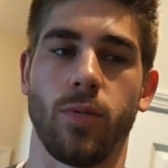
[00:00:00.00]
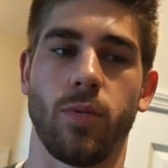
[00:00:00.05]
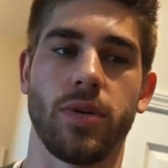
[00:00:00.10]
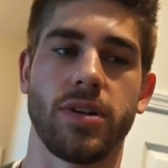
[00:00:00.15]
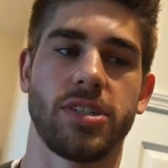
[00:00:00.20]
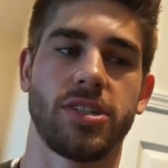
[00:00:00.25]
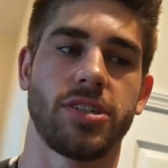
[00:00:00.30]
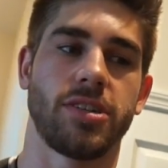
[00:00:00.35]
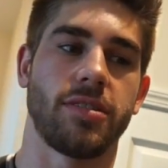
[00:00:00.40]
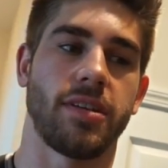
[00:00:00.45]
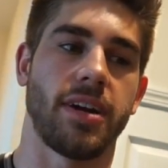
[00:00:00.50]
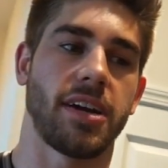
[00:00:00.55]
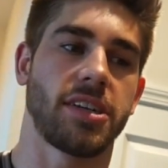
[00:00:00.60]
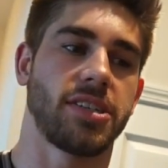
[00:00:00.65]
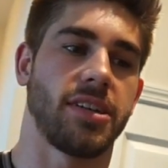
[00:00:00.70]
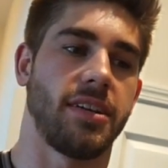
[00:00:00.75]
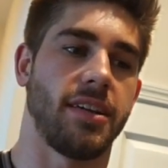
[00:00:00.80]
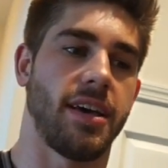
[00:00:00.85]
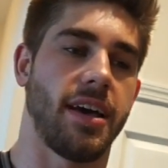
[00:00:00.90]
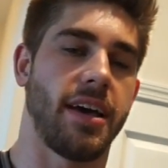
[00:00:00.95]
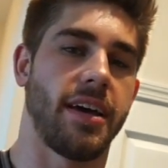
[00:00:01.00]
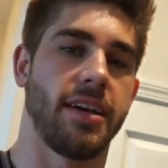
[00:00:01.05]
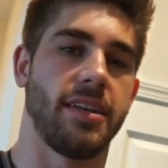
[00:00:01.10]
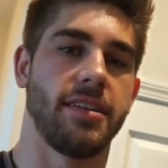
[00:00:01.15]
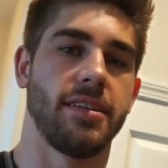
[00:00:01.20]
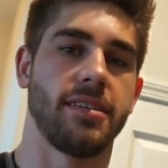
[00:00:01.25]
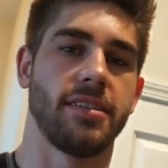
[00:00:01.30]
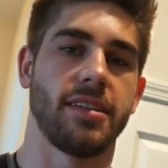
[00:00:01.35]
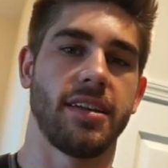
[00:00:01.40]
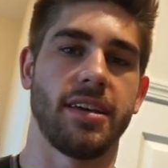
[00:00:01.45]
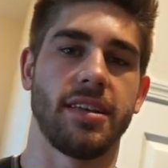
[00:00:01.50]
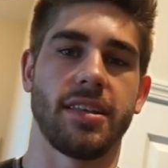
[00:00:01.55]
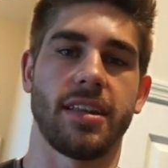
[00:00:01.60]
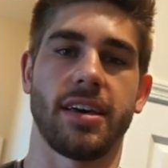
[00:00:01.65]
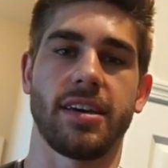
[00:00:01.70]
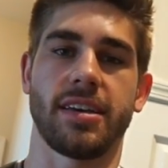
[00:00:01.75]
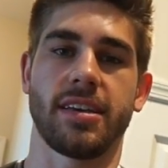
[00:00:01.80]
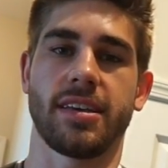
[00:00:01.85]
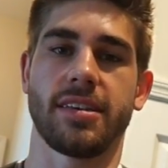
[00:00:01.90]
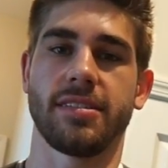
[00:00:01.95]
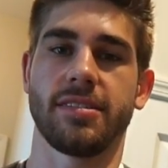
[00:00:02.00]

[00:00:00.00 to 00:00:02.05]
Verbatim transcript: which direction to head and like